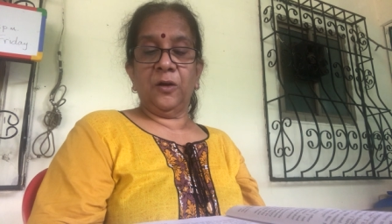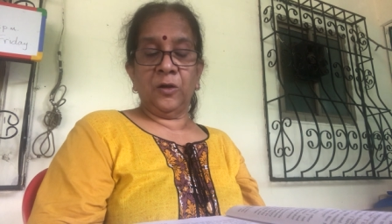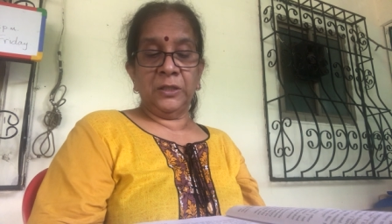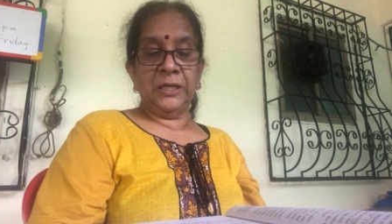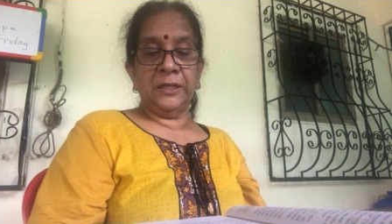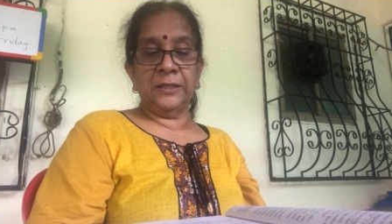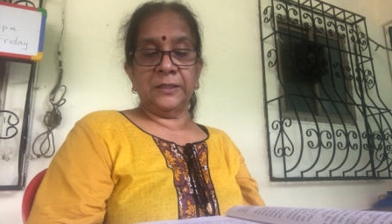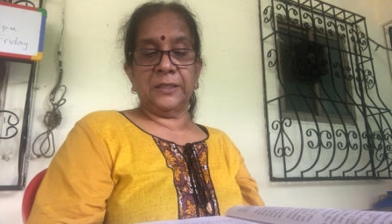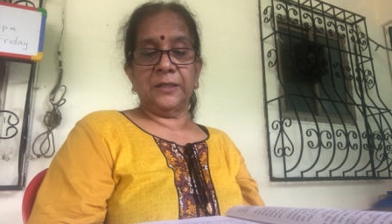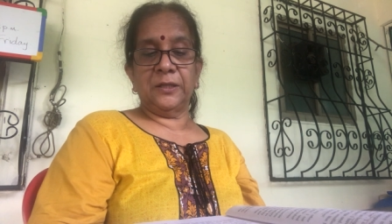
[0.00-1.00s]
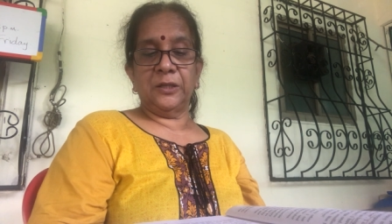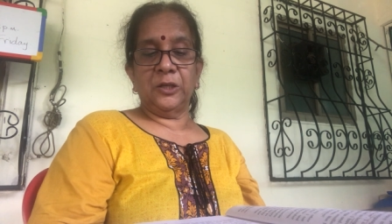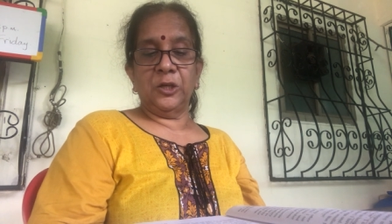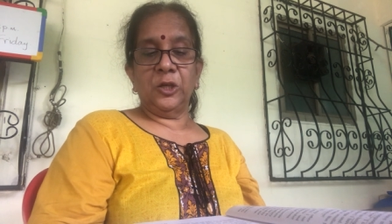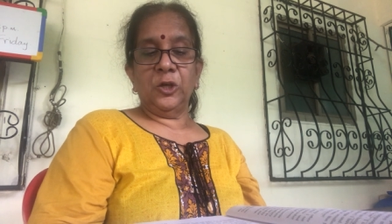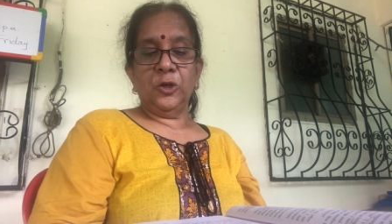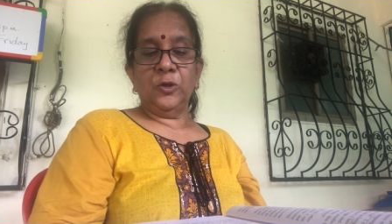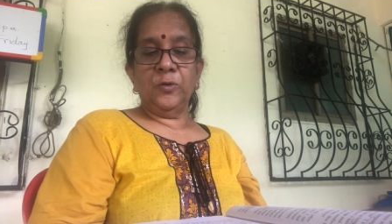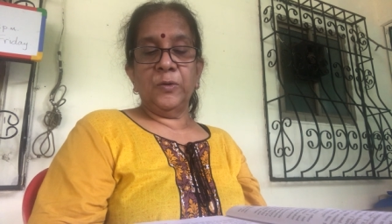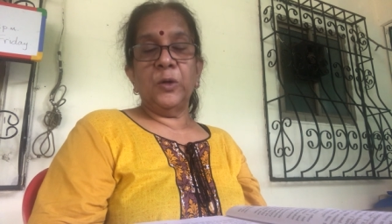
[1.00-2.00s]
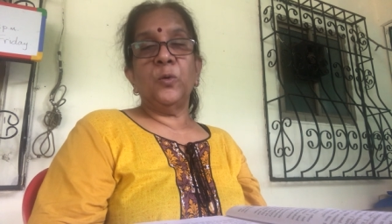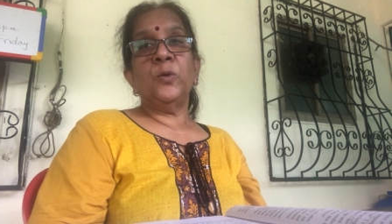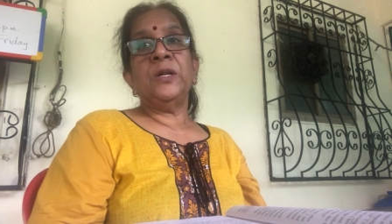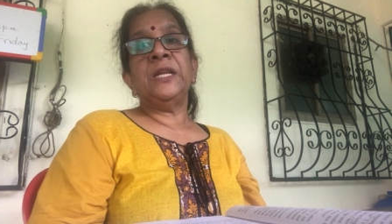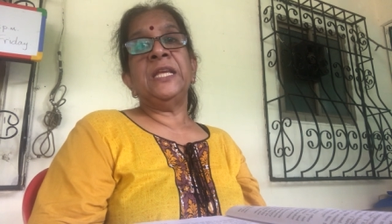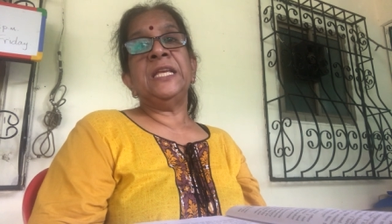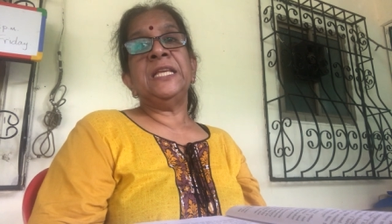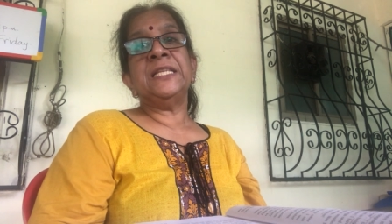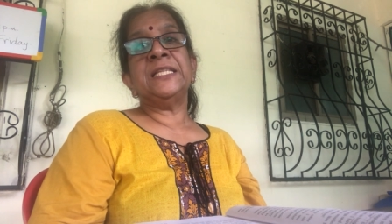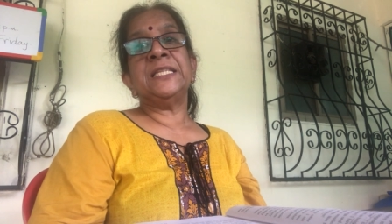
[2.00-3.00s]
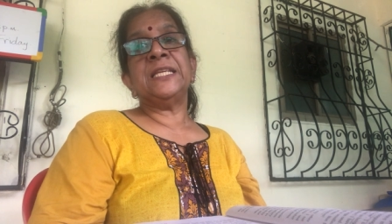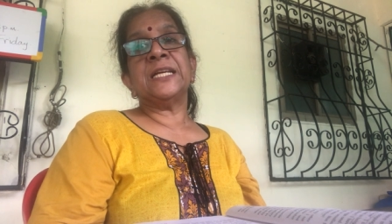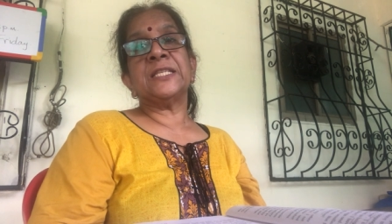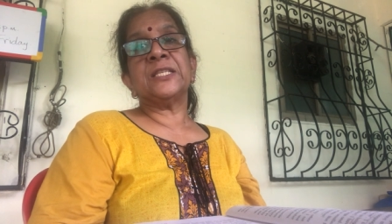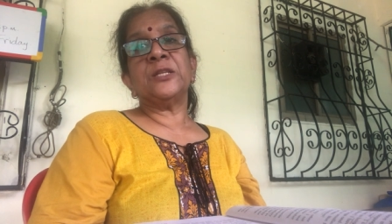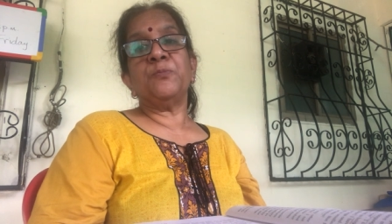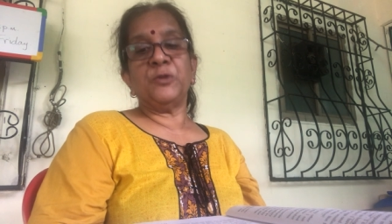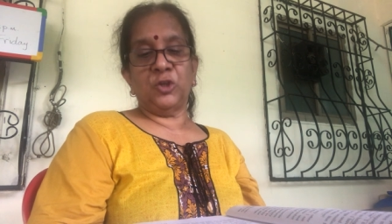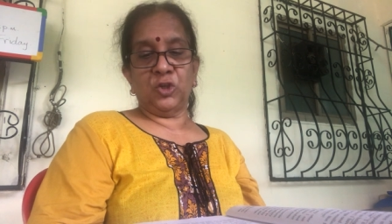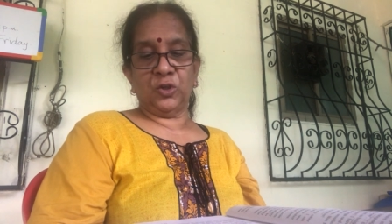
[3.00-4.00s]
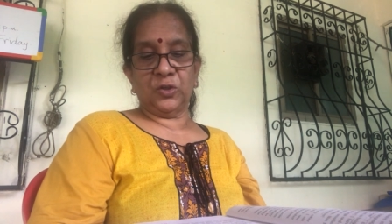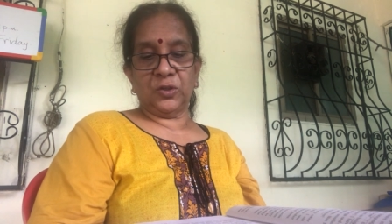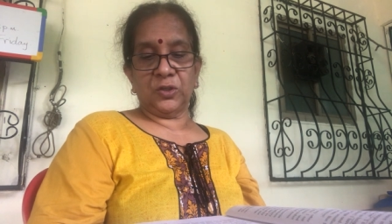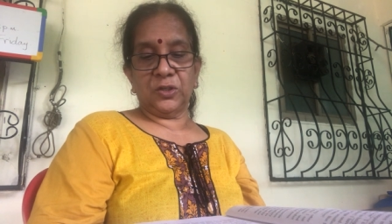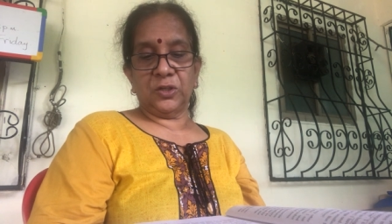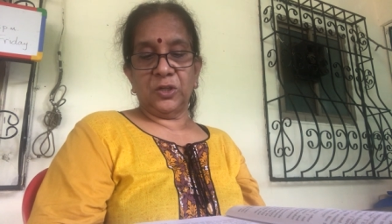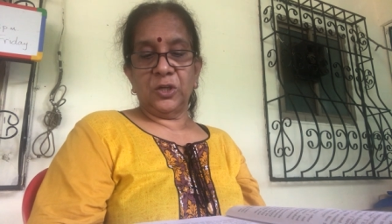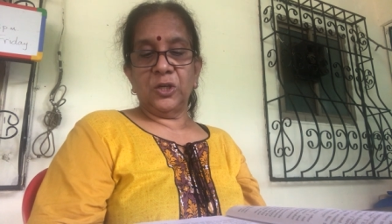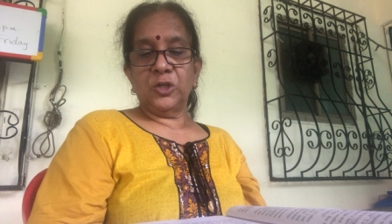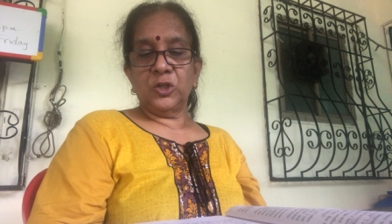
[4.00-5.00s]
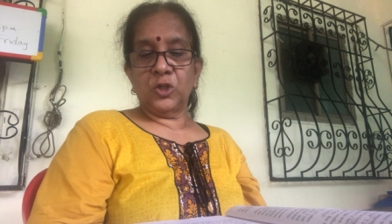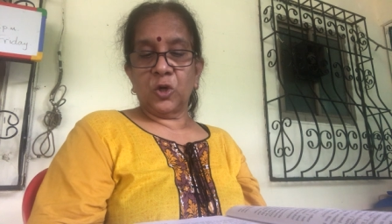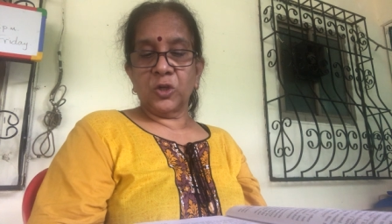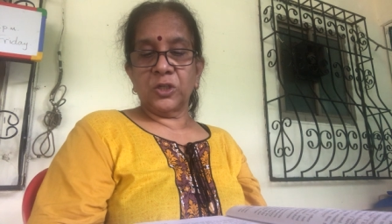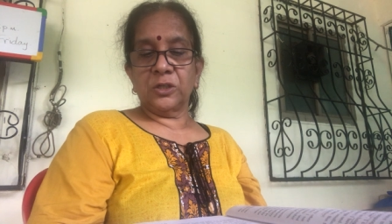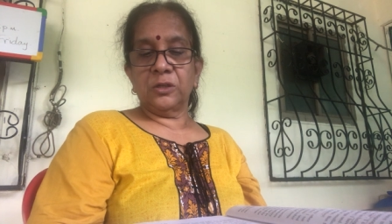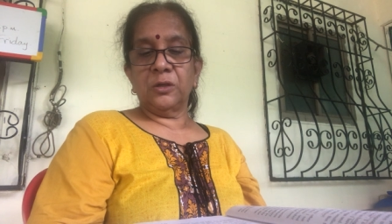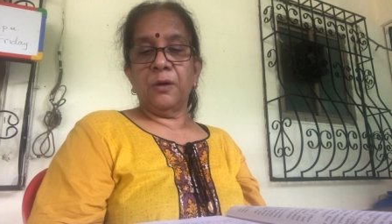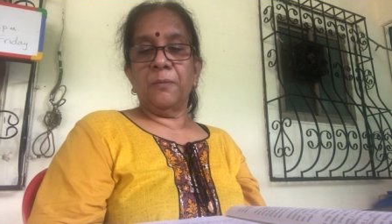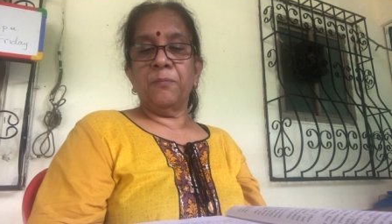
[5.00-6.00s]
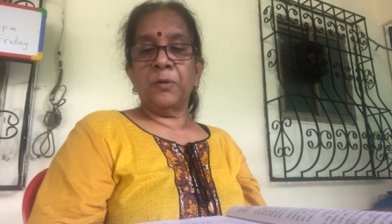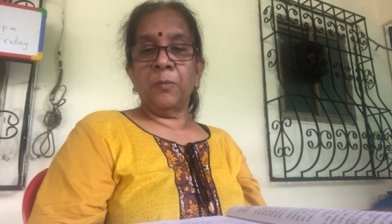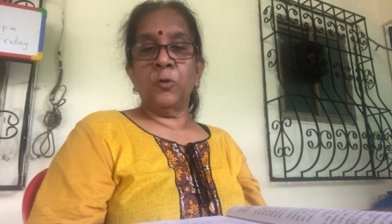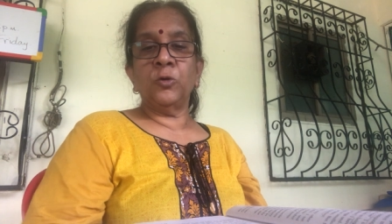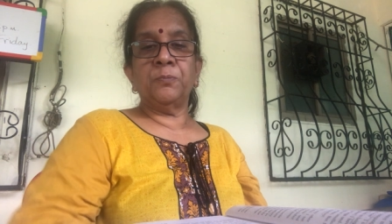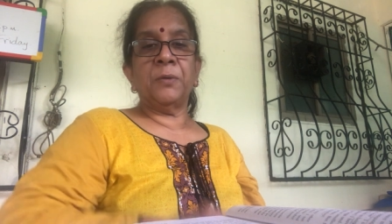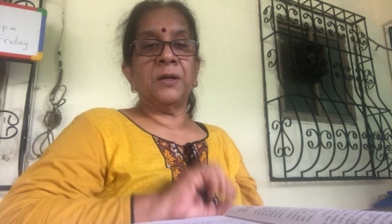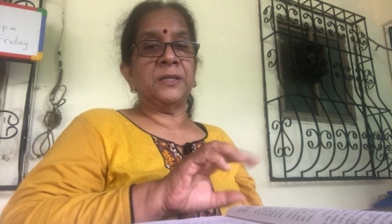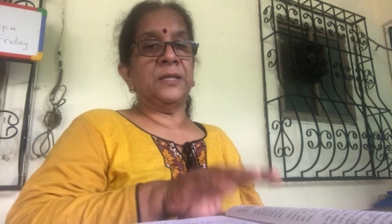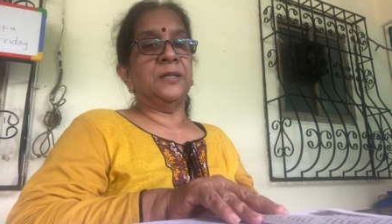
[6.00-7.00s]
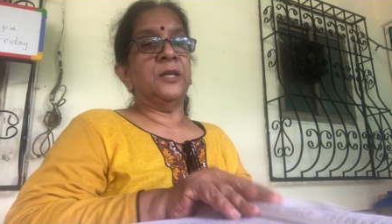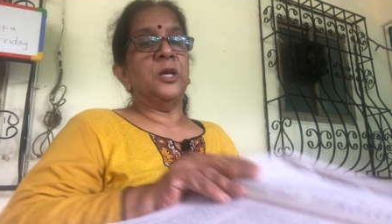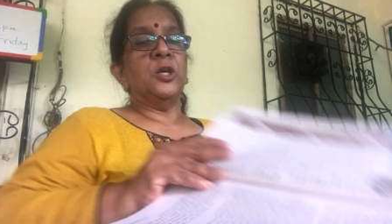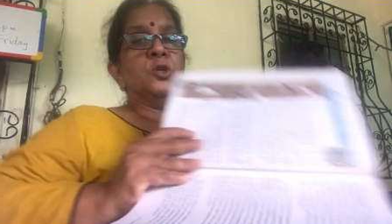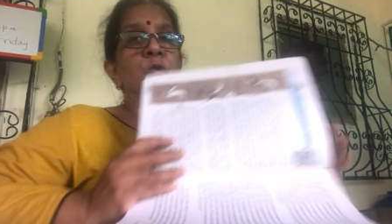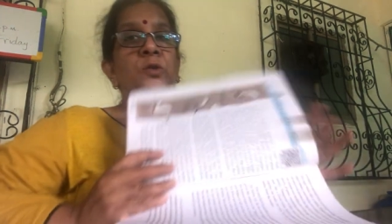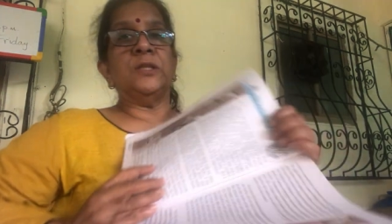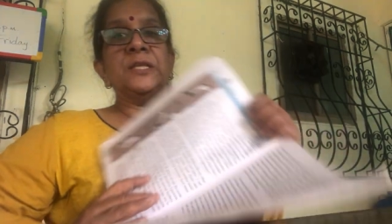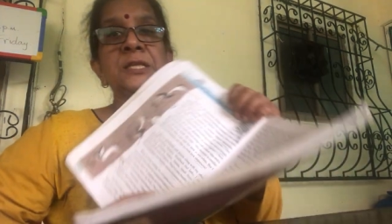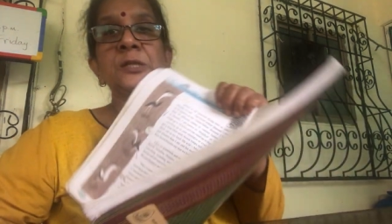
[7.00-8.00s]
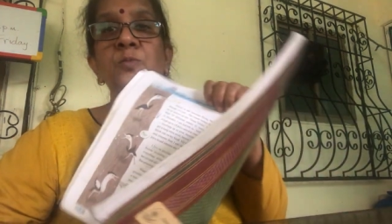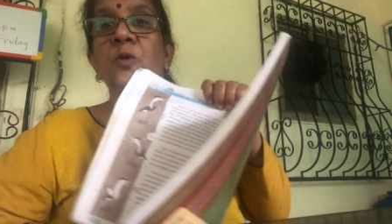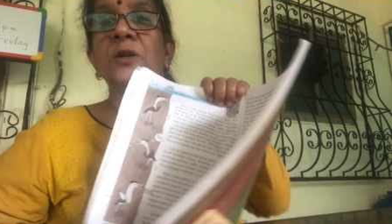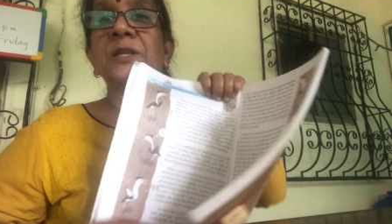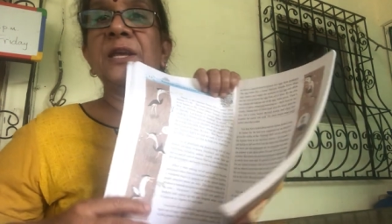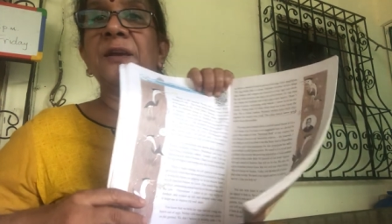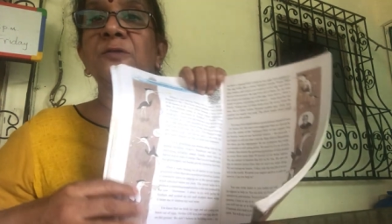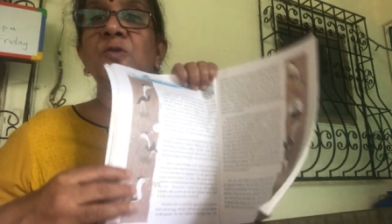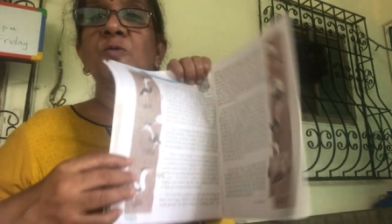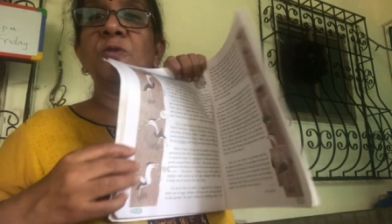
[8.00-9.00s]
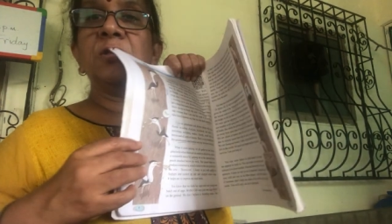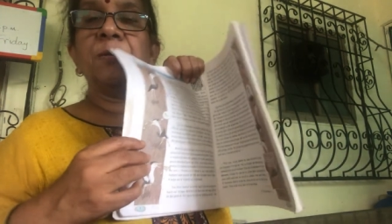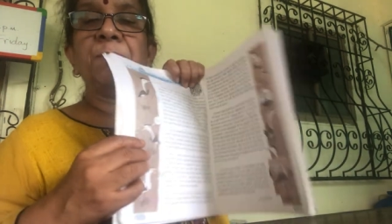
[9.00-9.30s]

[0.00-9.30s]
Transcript: on the earth. You will only see us in pictures. Dr. Pramod Patil. So this is what they have shown the